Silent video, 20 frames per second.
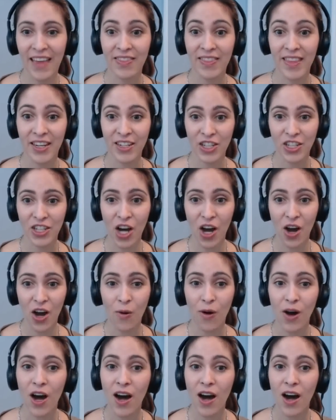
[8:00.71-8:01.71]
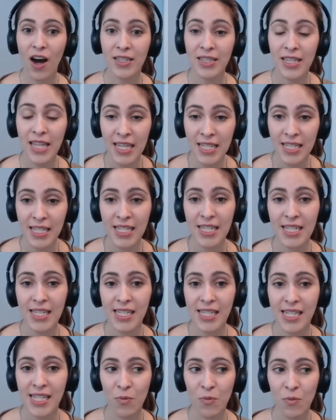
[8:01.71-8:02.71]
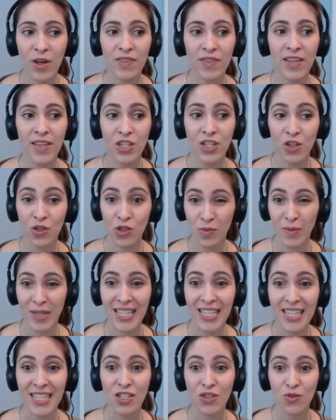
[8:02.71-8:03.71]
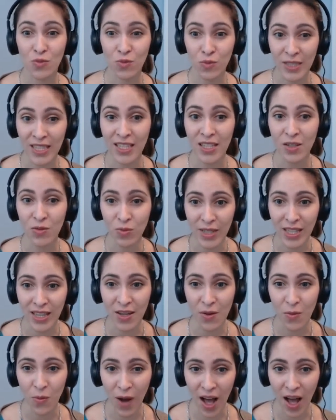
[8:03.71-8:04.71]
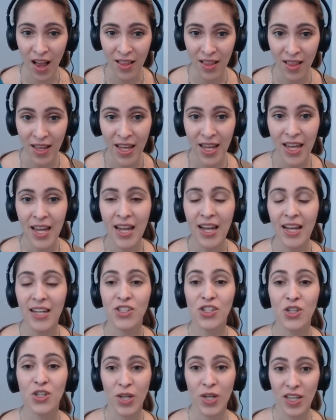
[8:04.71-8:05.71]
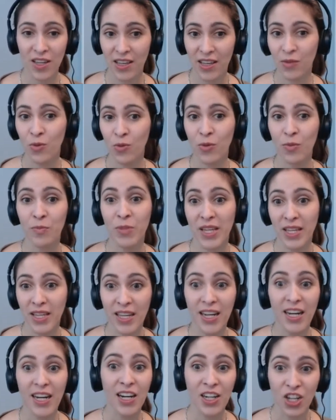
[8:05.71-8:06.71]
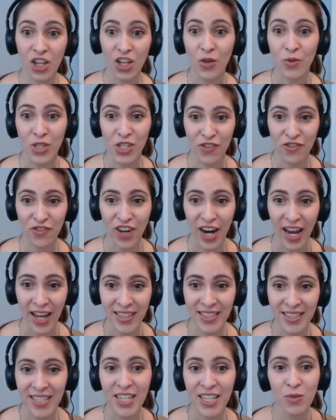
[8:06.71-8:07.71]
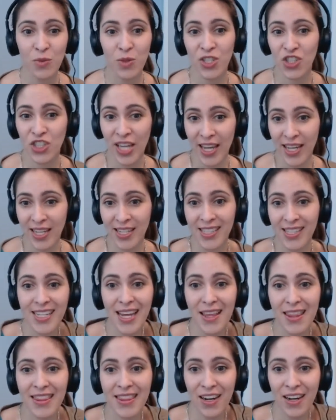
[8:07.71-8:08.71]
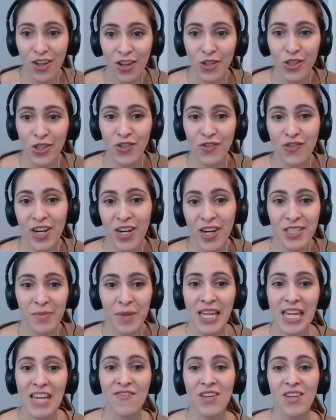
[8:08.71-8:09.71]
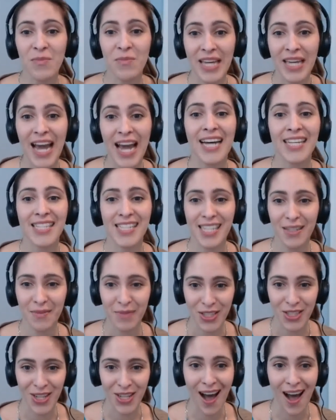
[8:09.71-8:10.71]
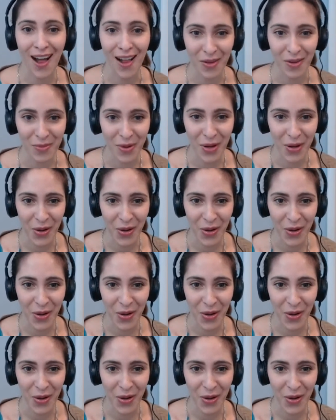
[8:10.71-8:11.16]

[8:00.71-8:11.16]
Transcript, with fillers: and then go, unless it's someone that knows my kids really, really well. So it, it would be a close friend, in which case that close friend might even be asking me to help